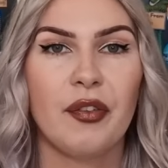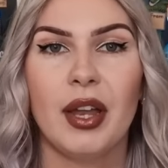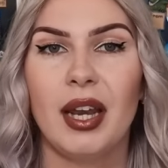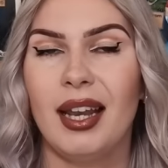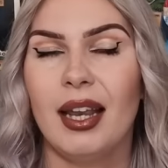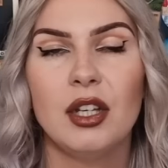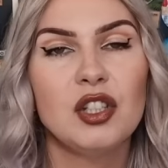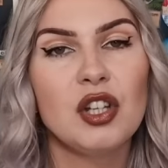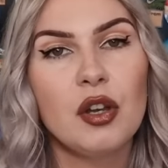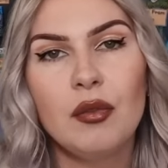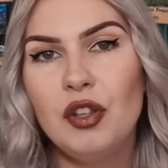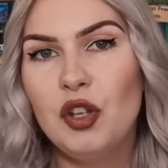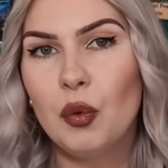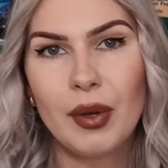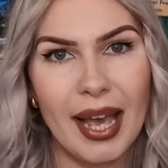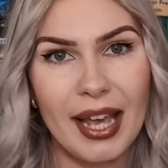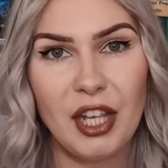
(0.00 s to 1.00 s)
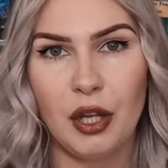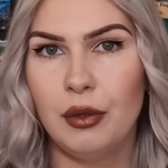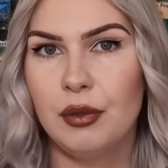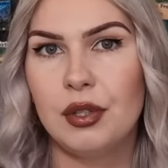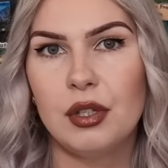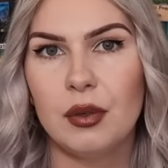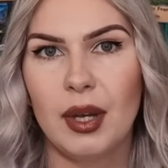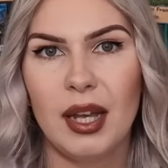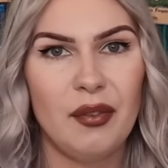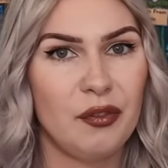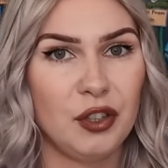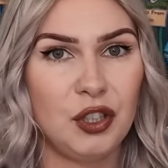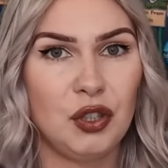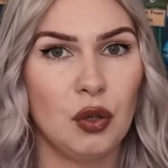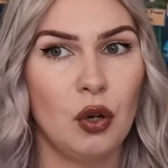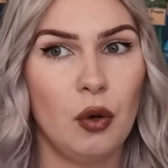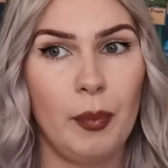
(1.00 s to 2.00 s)
And you'll get used to it for
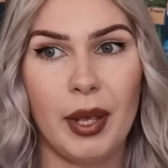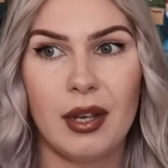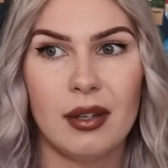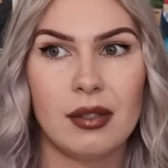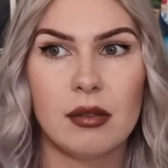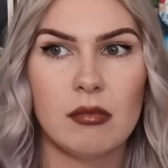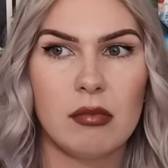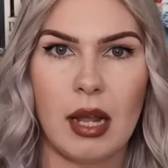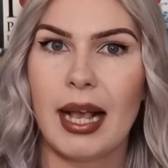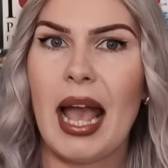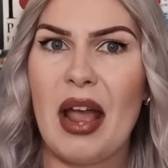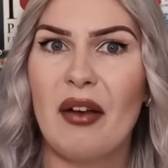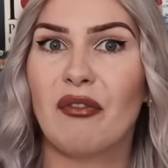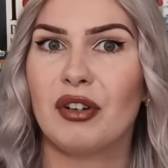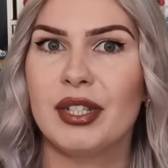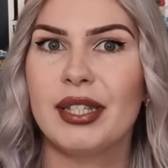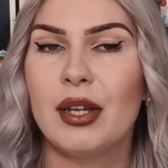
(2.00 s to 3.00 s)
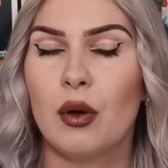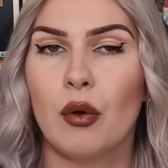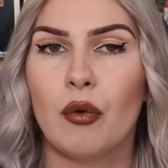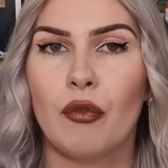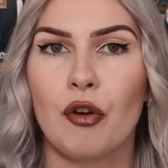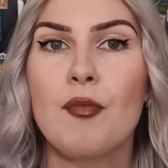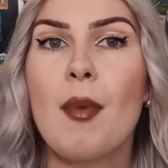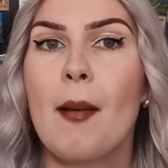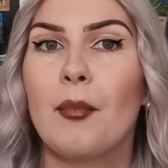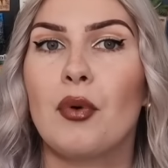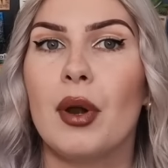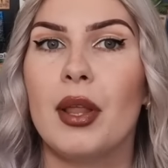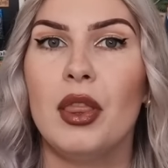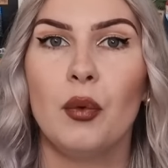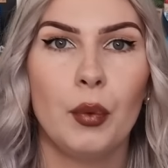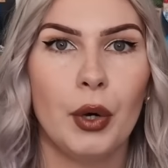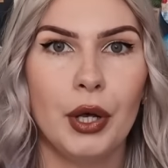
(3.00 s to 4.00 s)
sure because like every single crew member
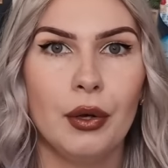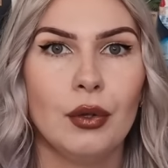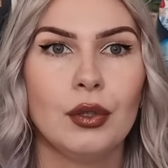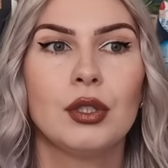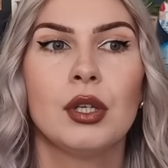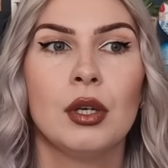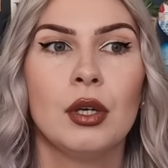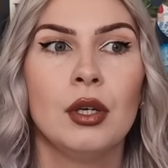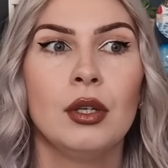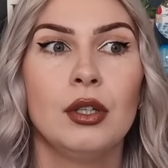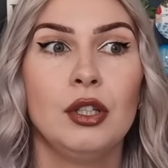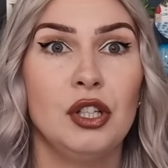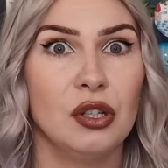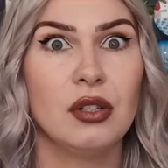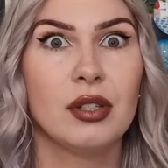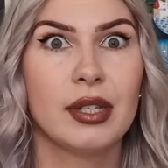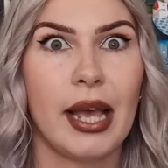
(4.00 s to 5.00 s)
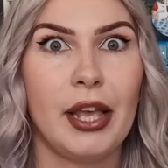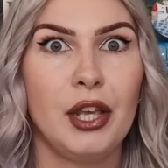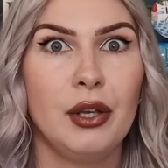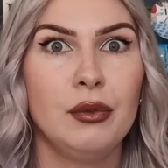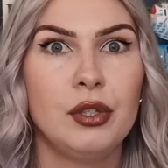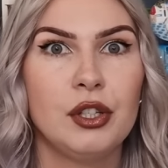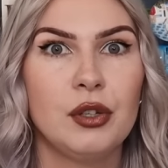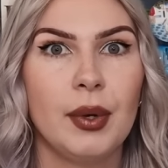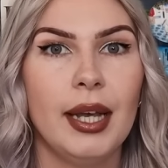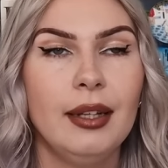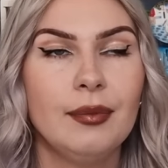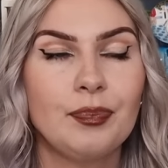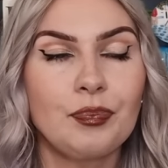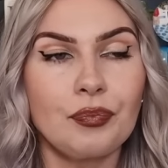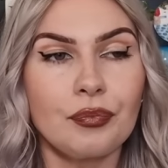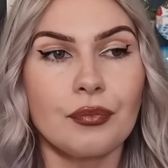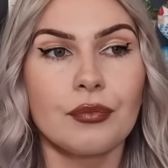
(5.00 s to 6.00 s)
in the world does get used to it.
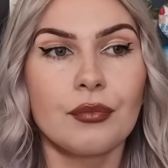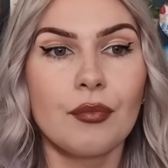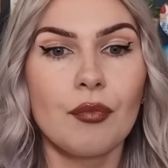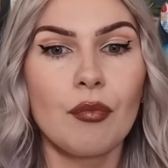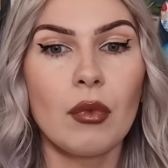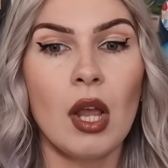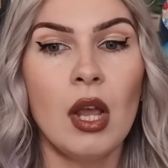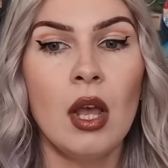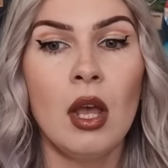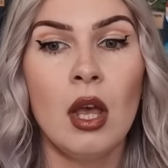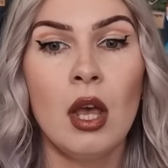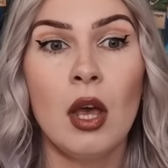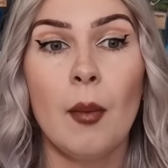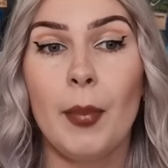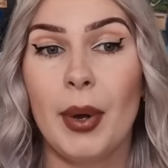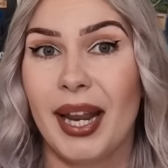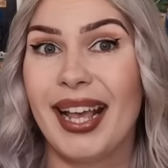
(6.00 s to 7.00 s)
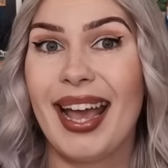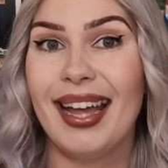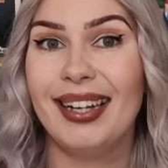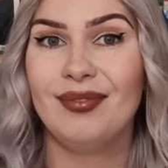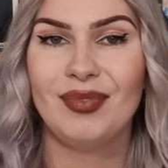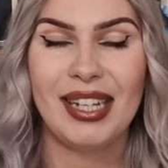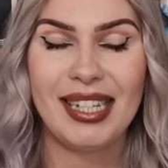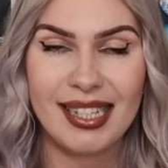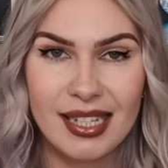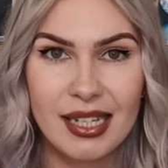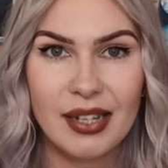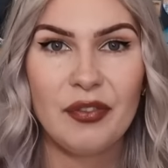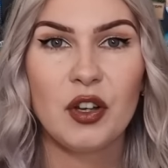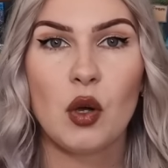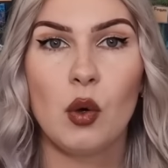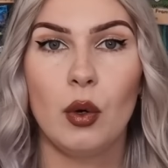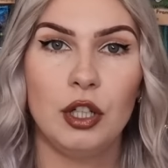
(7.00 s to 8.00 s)
But again, it's a
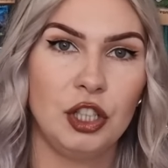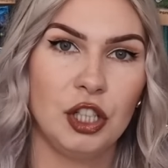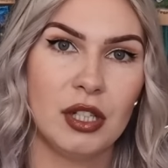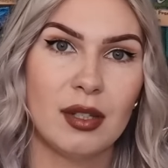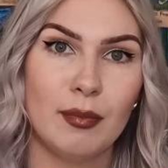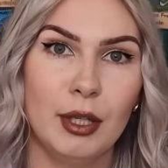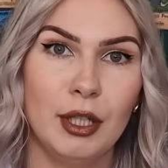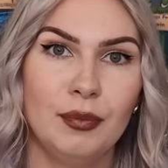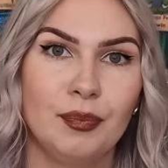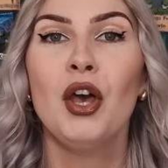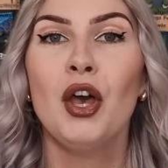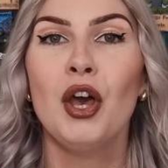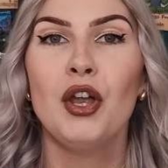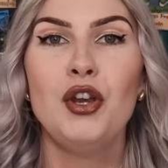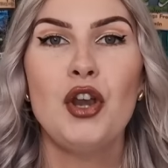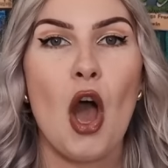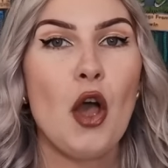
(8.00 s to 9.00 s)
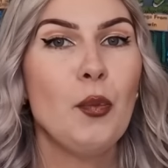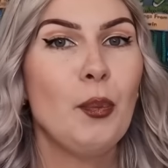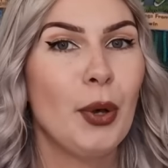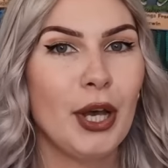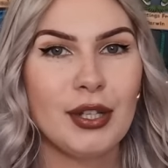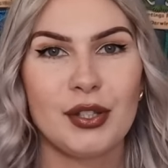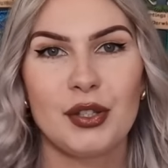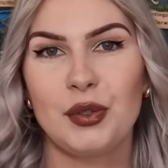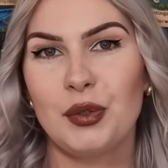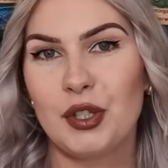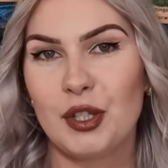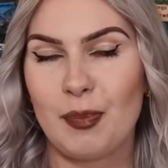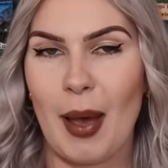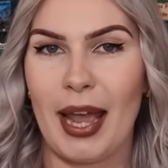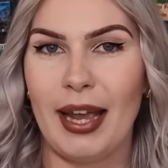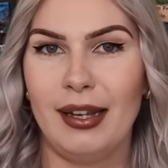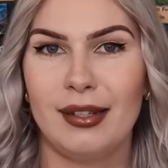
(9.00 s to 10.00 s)
difficult adjustment. No personal
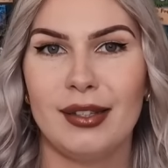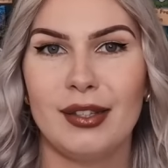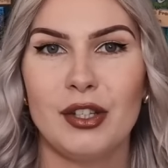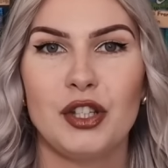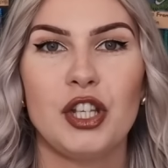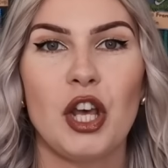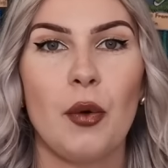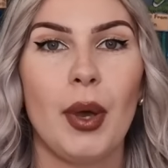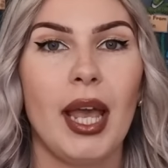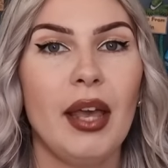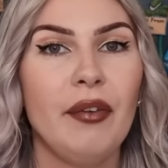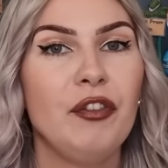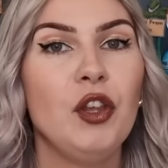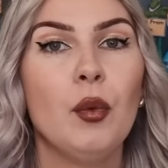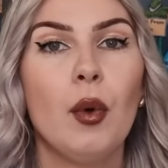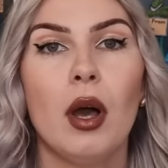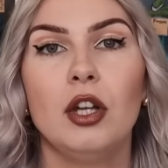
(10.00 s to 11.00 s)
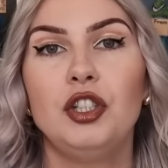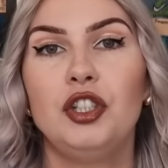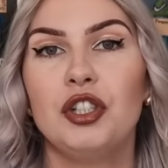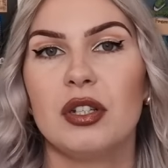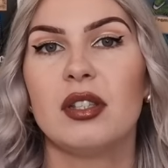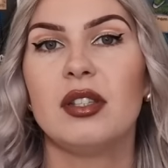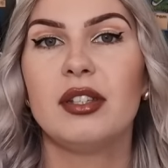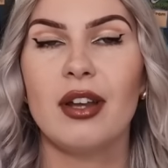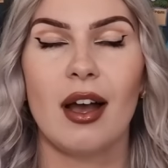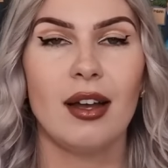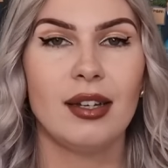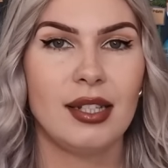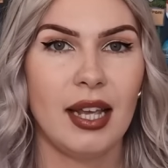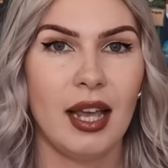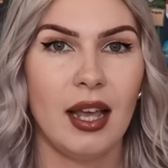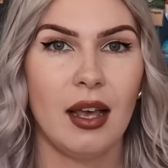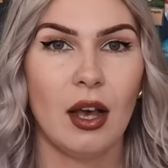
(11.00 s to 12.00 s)
space. So if you are just
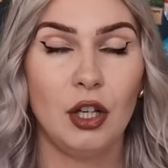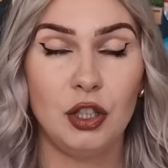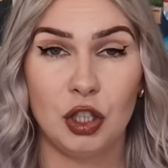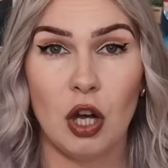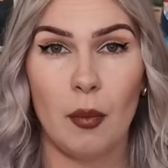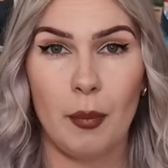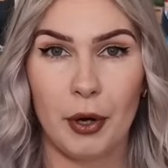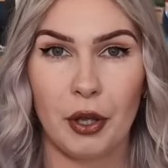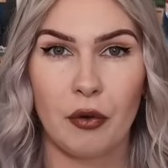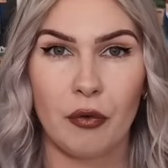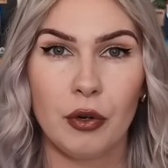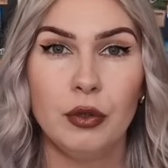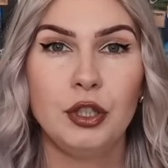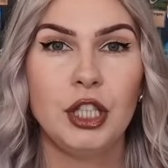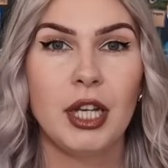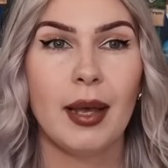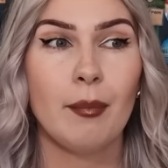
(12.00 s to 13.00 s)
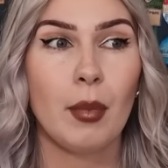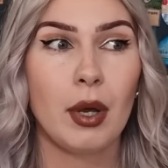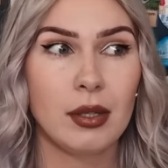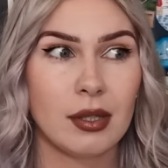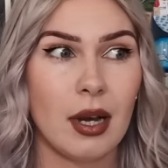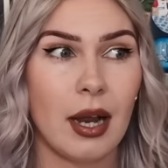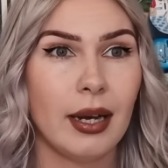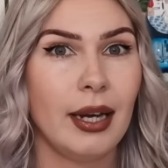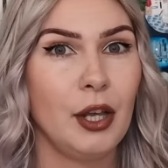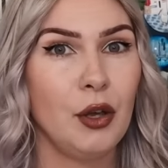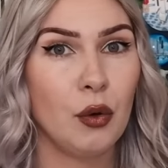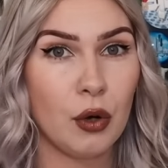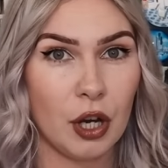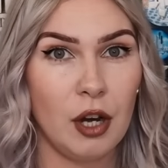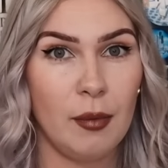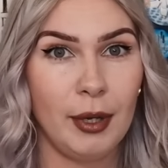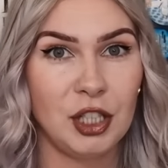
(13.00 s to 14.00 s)
starting a job on a cruise ship, most likely you're
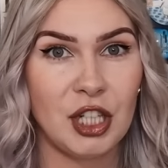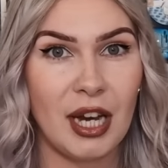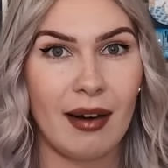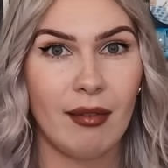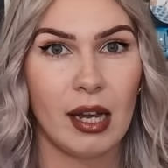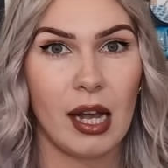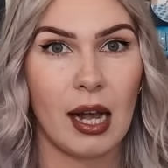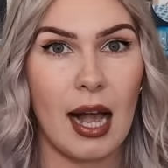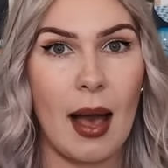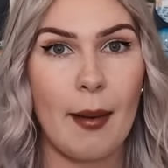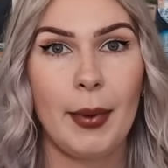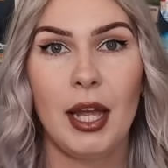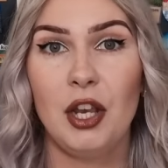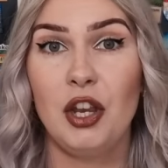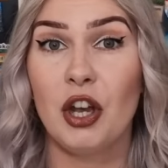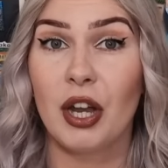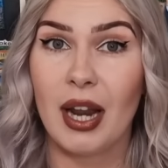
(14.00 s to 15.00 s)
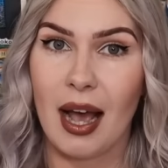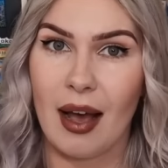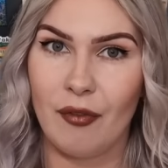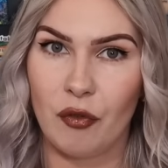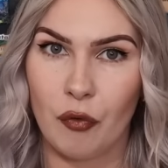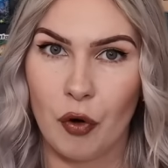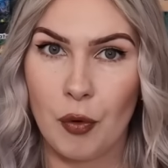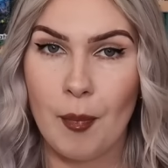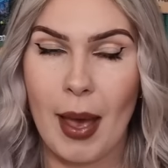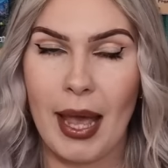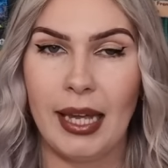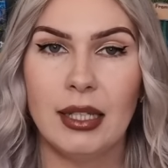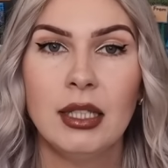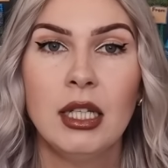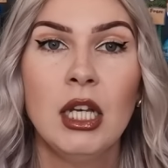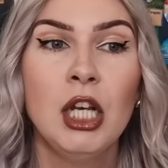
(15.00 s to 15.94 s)
going to be sharing a cabin, you're going to have a roommate.